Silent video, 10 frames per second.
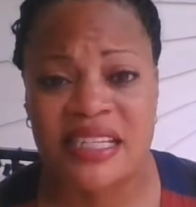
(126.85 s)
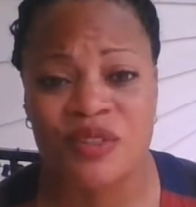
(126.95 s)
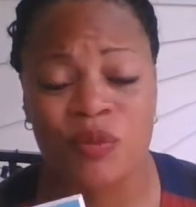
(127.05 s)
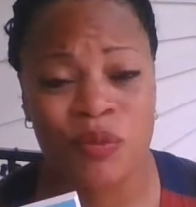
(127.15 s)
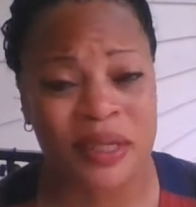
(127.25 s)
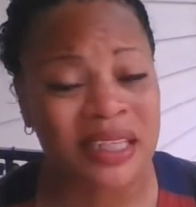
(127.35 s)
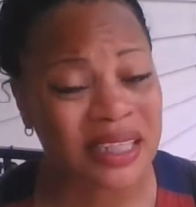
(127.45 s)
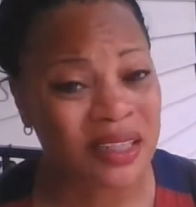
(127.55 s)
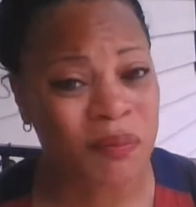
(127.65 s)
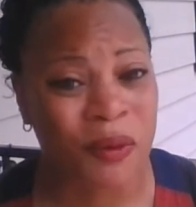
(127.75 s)
It's a really
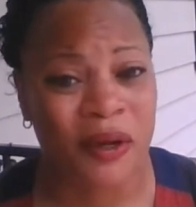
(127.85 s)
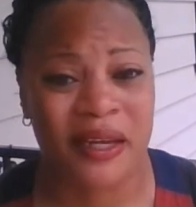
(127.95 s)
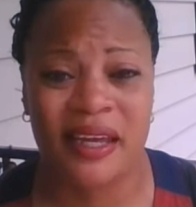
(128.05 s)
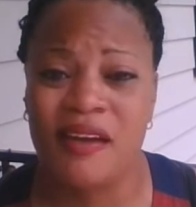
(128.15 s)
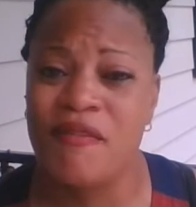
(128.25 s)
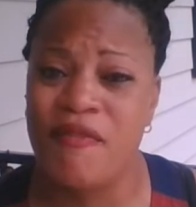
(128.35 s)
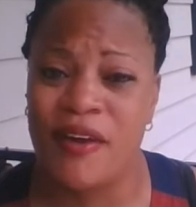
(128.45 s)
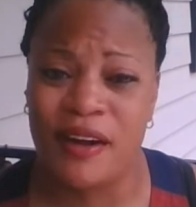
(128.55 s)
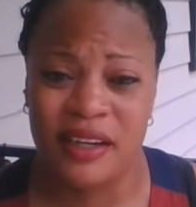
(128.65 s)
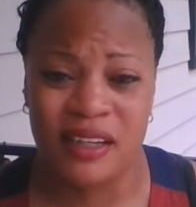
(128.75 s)
good book,
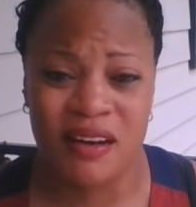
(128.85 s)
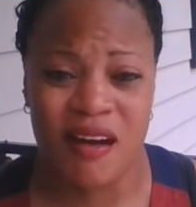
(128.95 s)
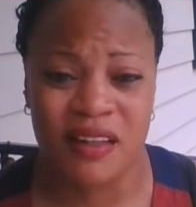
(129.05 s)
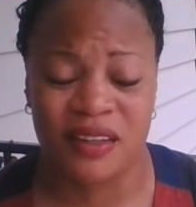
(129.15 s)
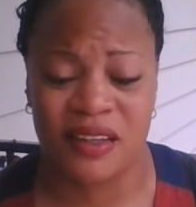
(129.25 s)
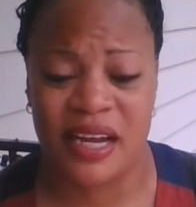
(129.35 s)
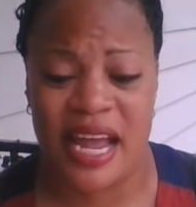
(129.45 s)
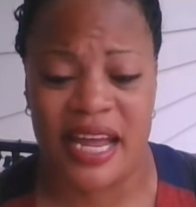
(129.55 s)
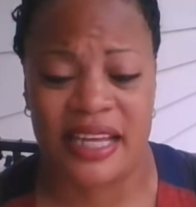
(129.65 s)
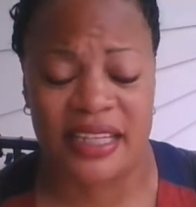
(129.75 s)
very good author,
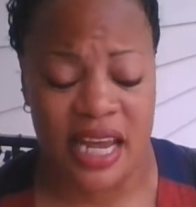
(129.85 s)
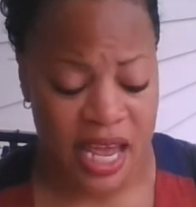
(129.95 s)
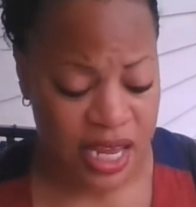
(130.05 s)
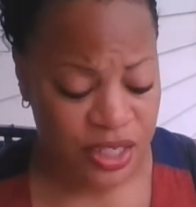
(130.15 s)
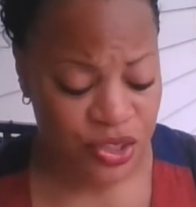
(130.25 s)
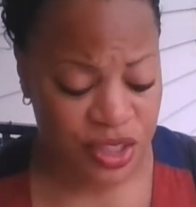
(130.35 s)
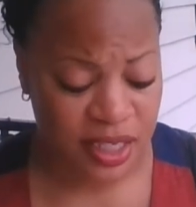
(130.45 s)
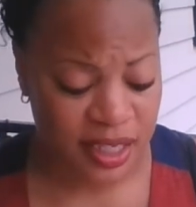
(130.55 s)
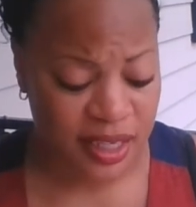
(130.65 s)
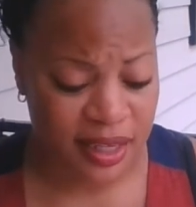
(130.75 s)
and
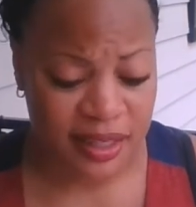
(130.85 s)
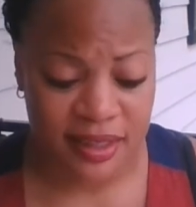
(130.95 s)
she